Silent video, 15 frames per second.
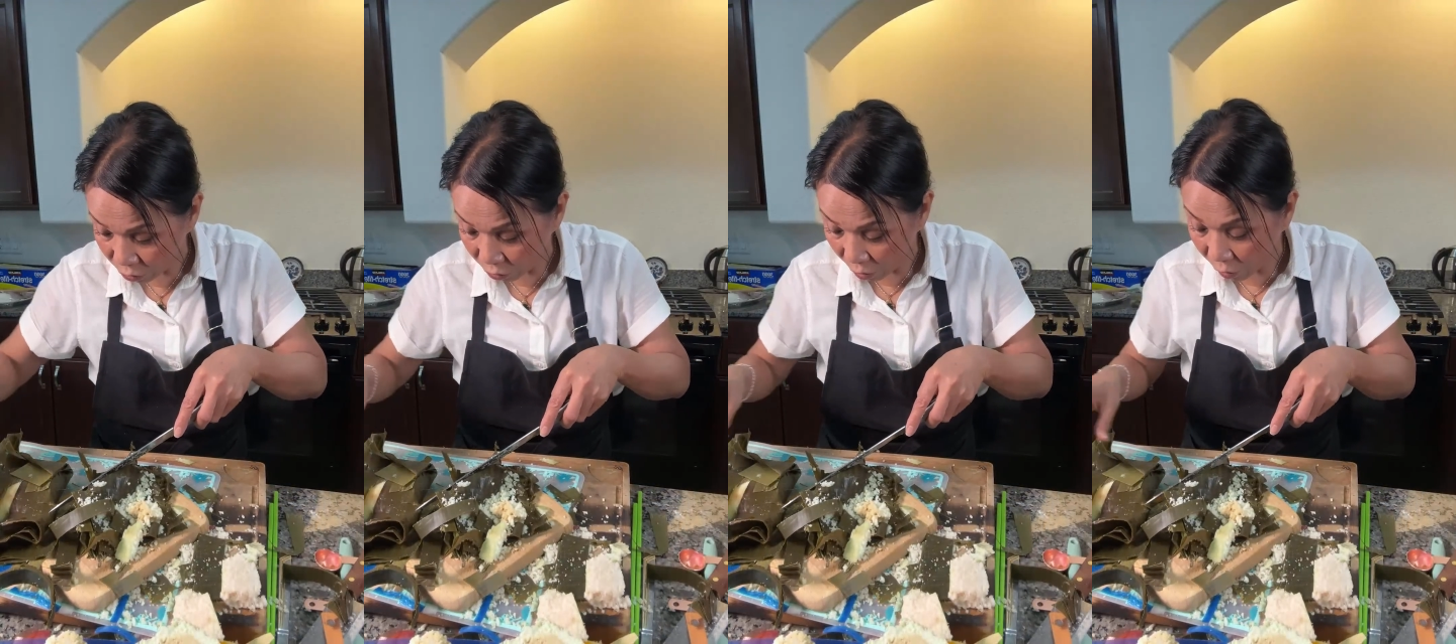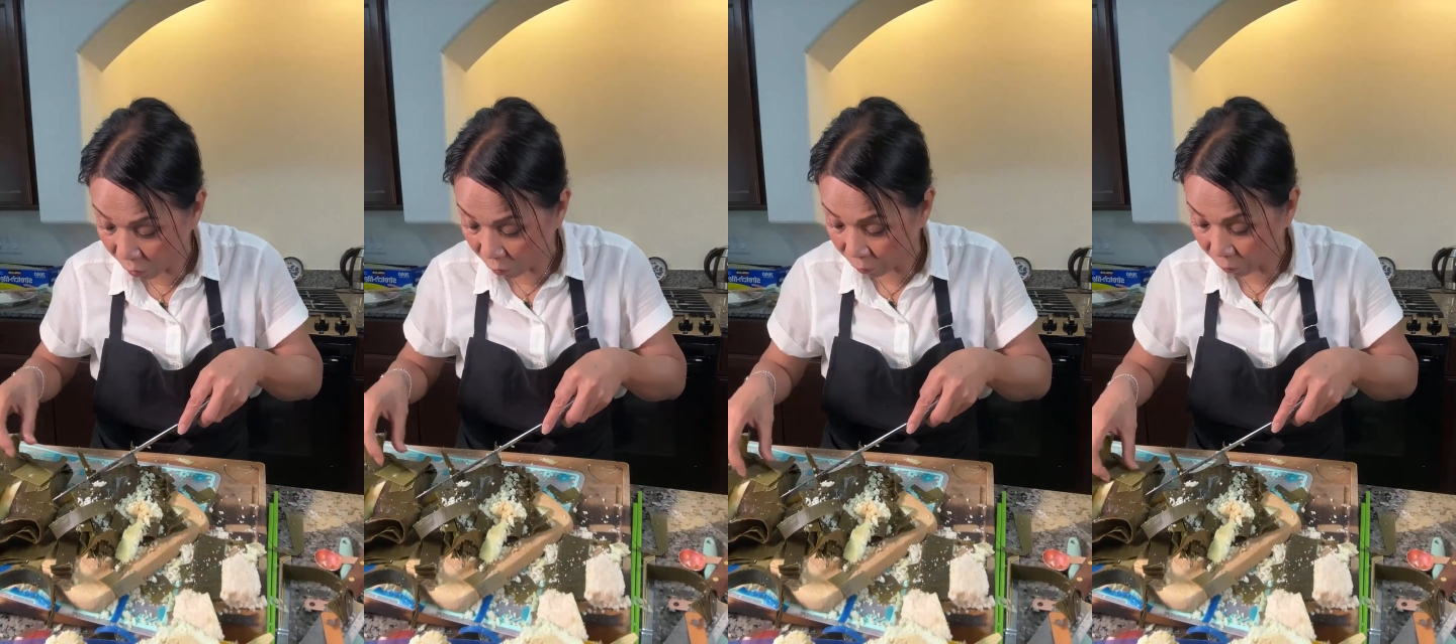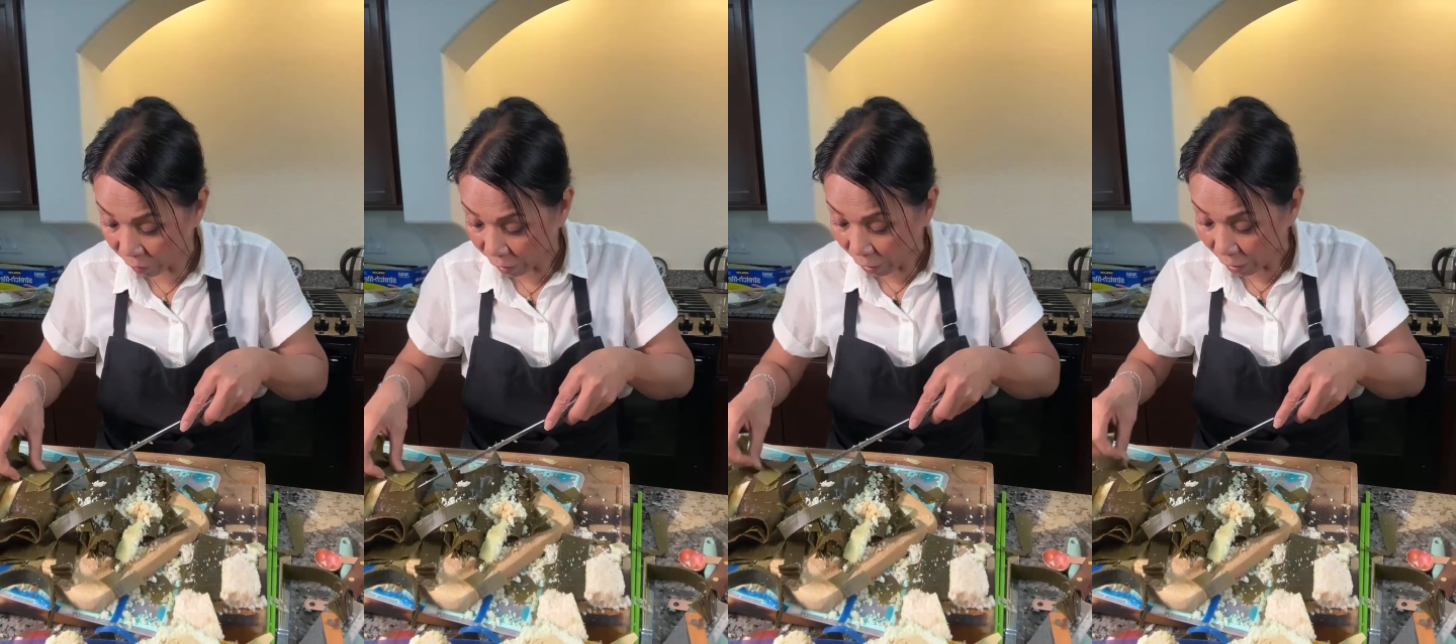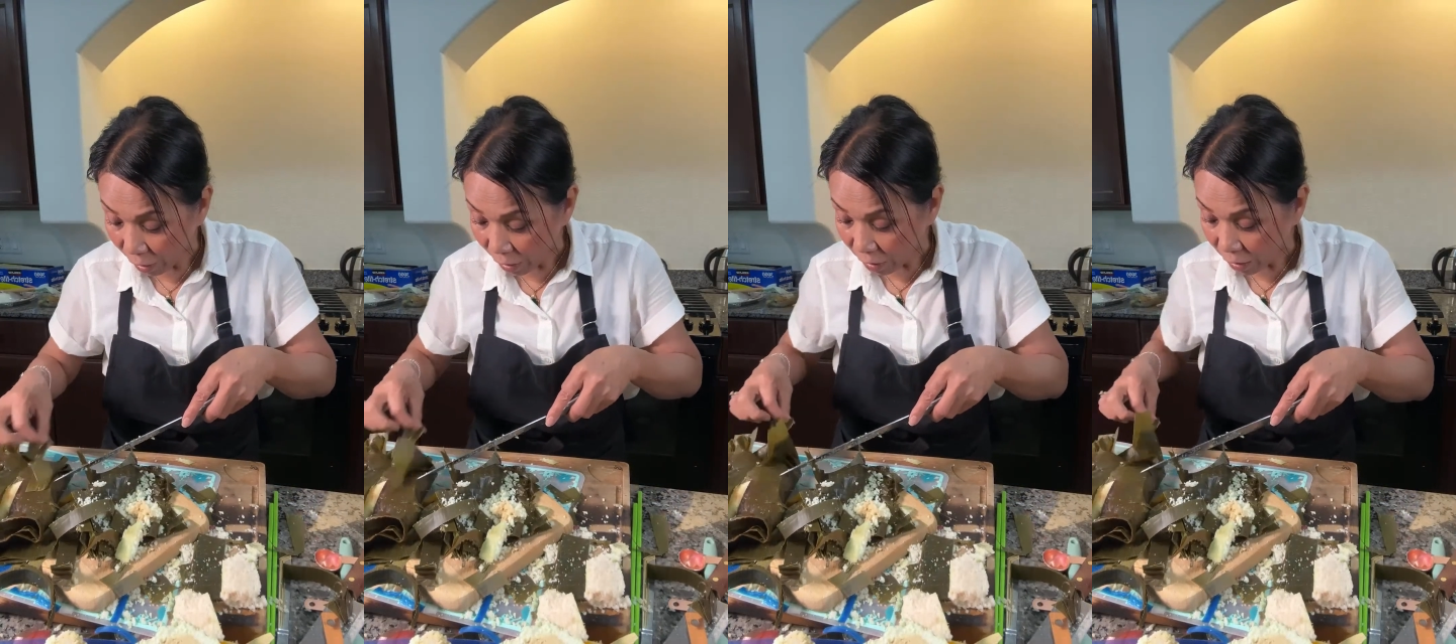no,
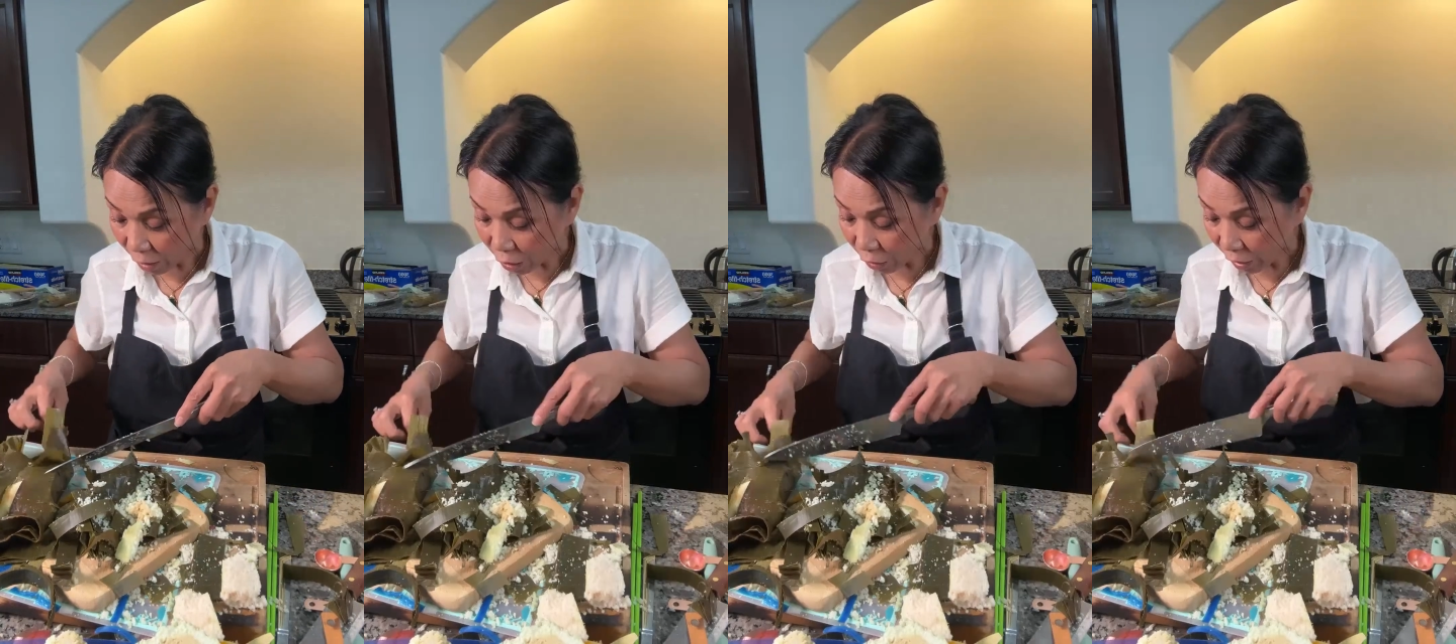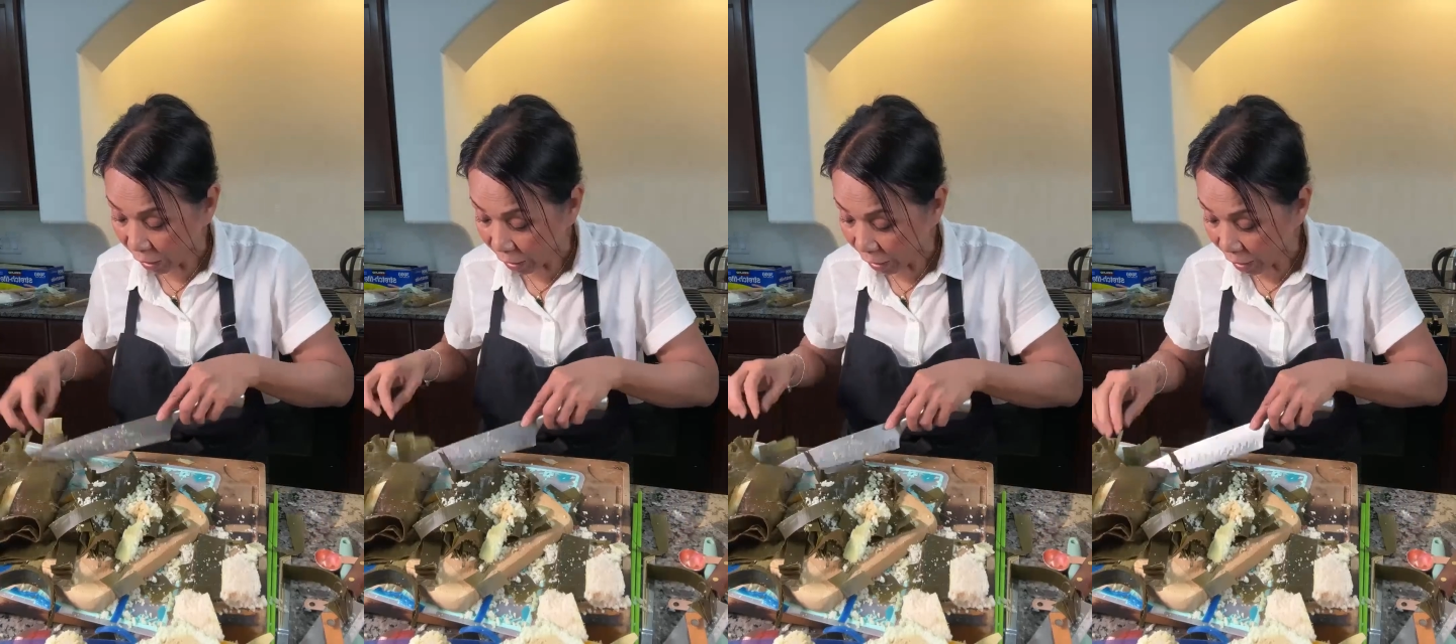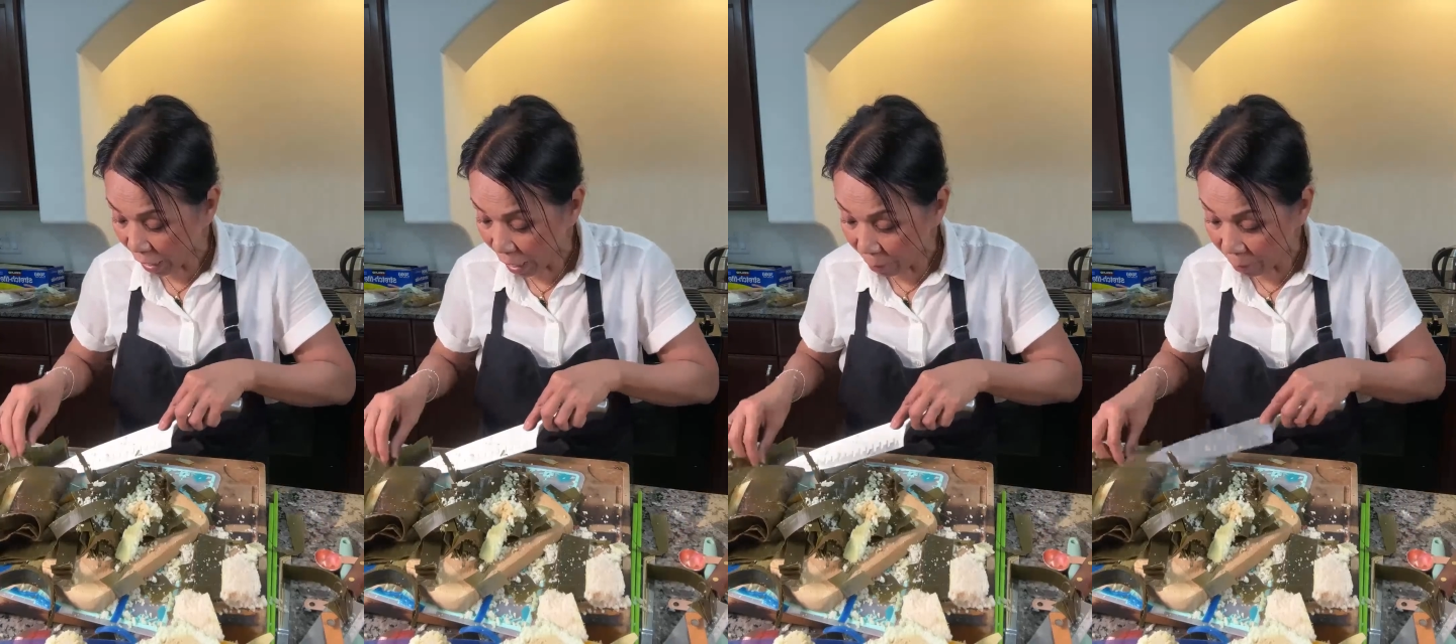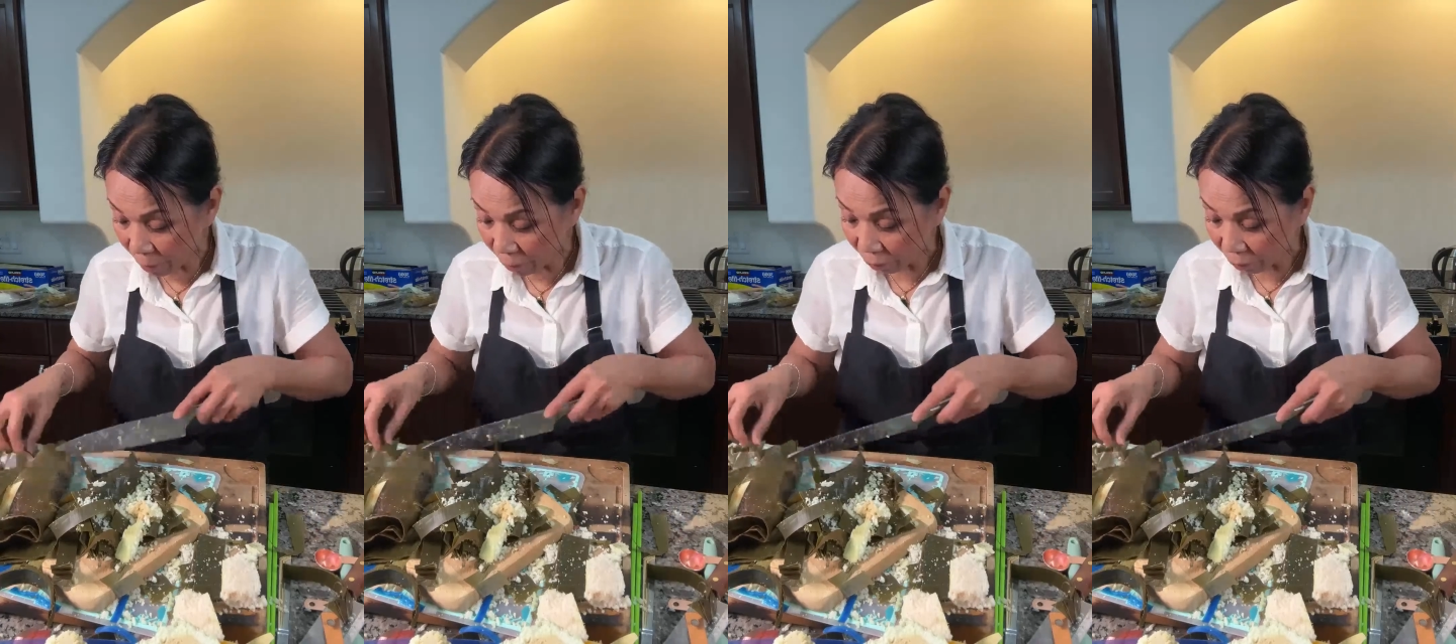see, to heat it up,